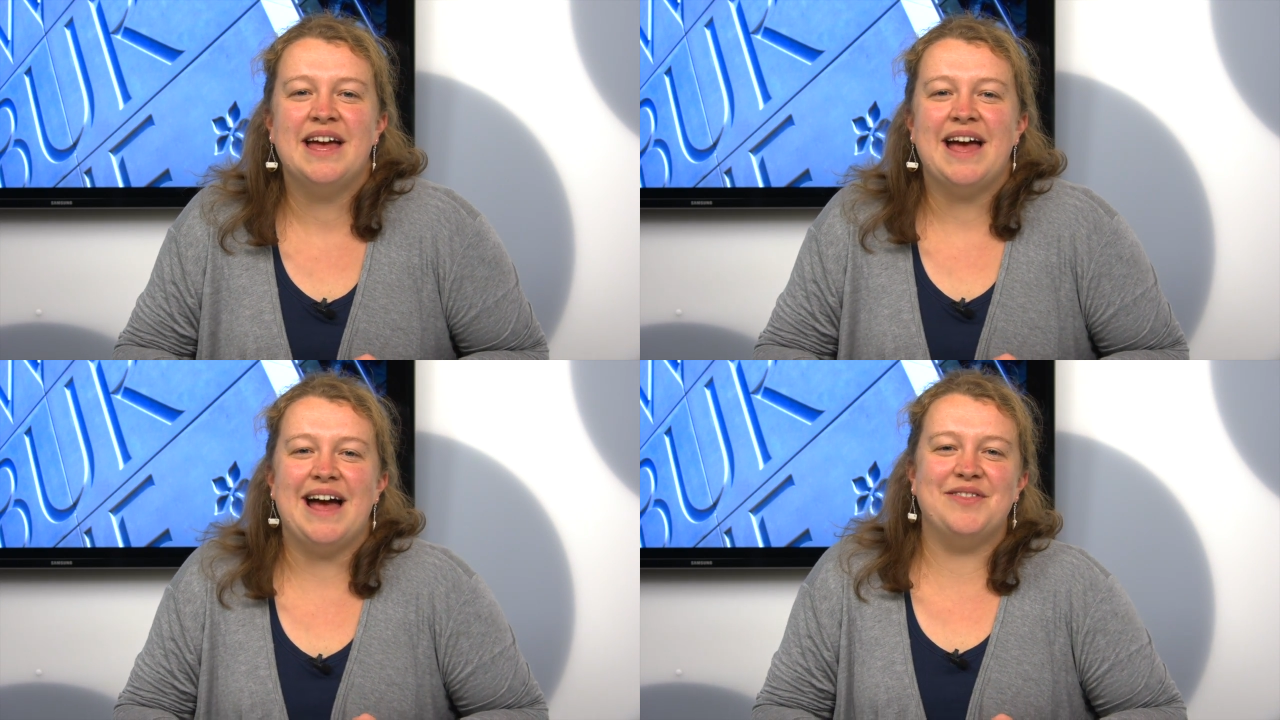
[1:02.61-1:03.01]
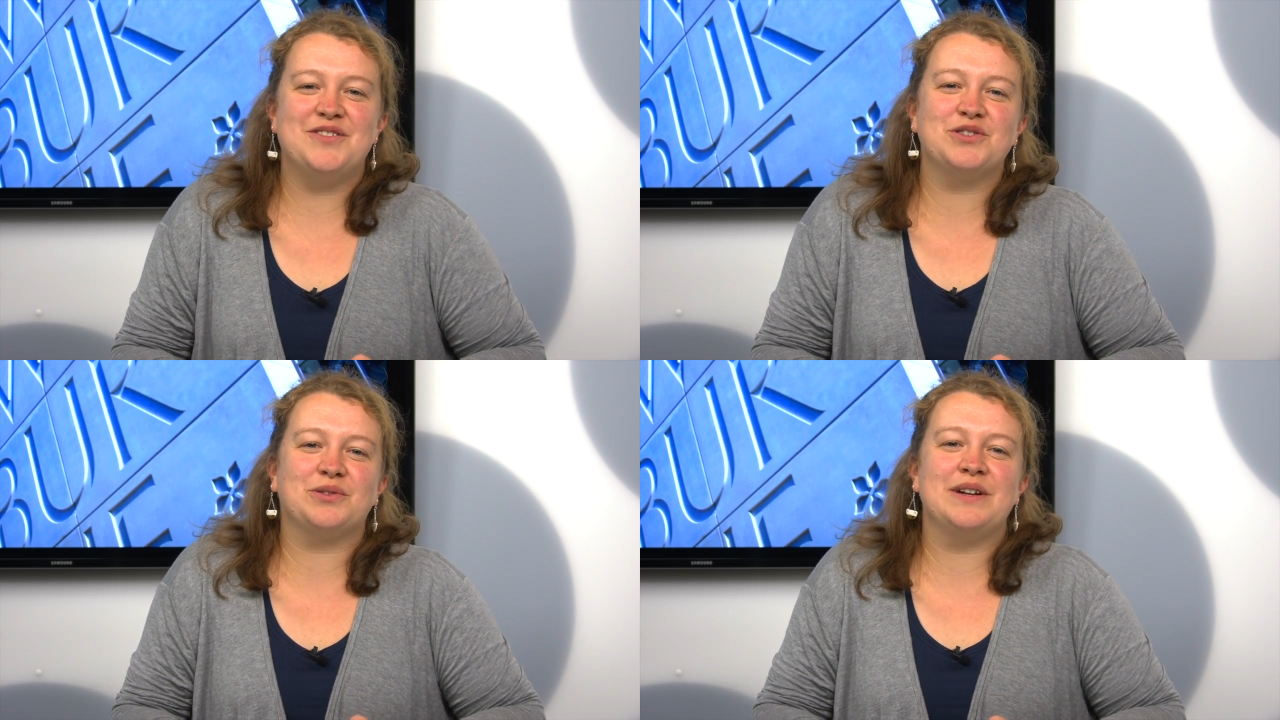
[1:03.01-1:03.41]
and the
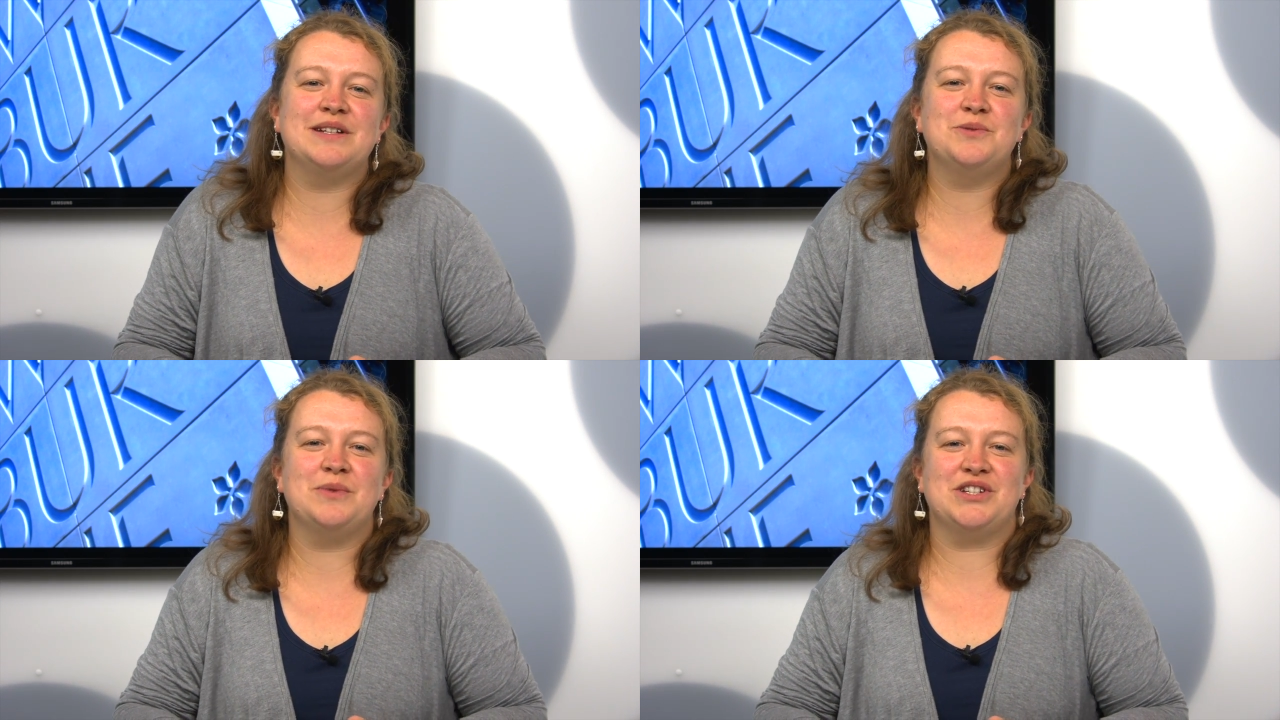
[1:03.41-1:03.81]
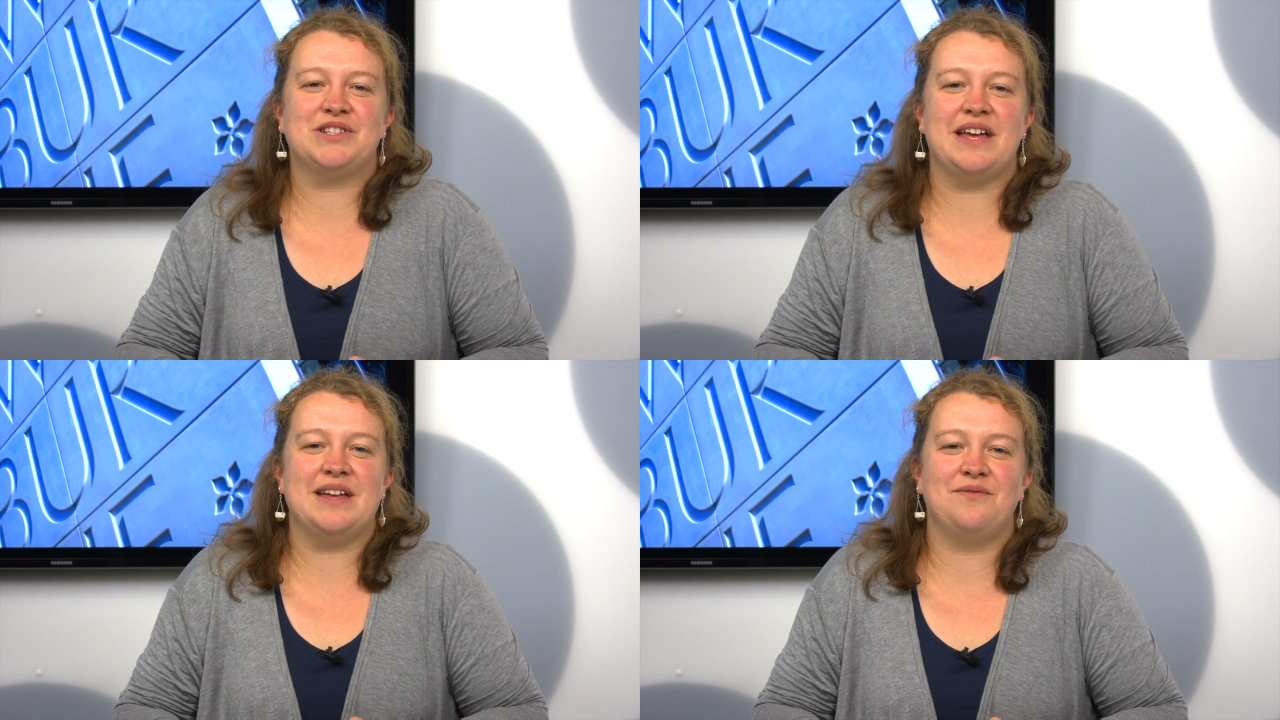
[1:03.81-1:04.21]
degree to which
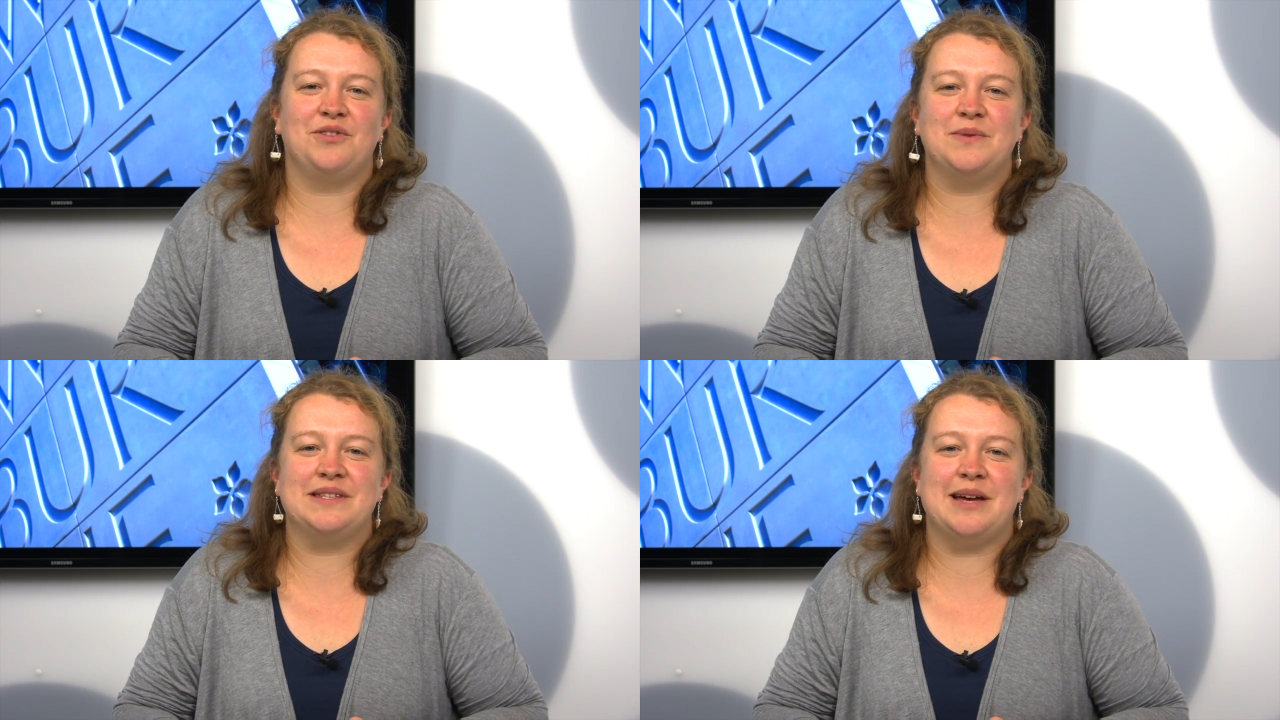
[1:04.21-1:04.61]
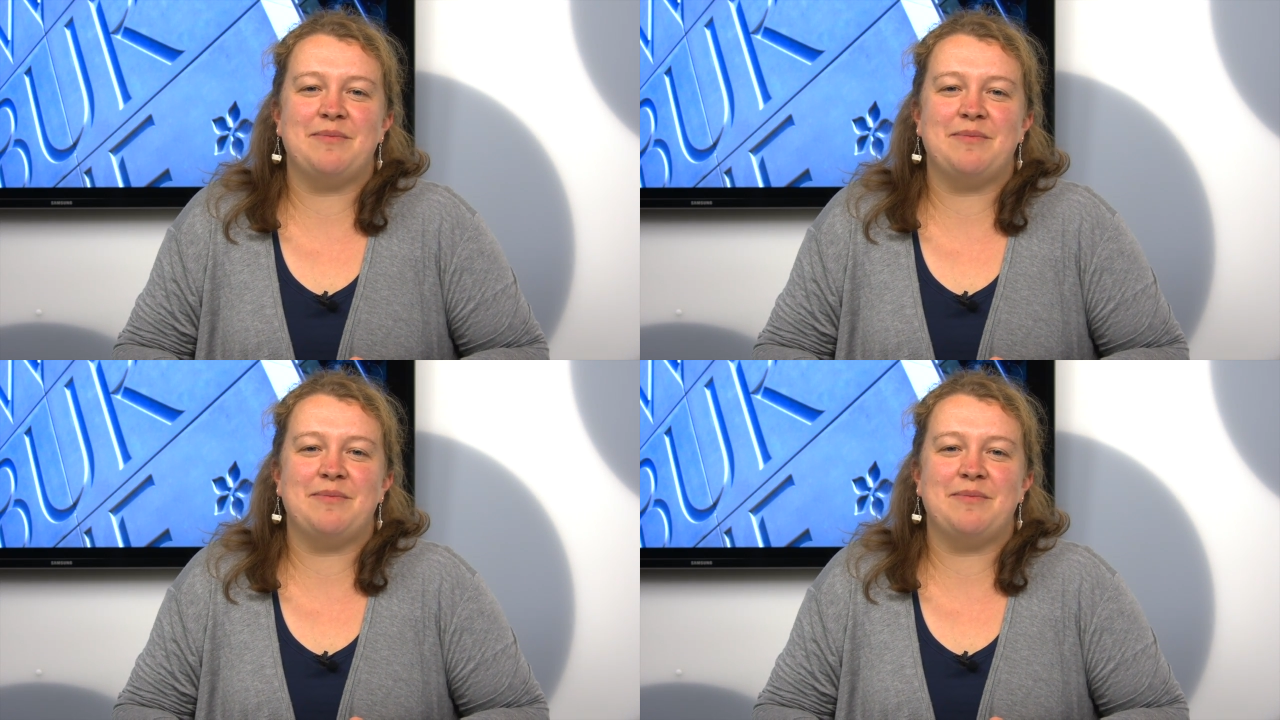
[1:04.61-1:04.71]
they influence our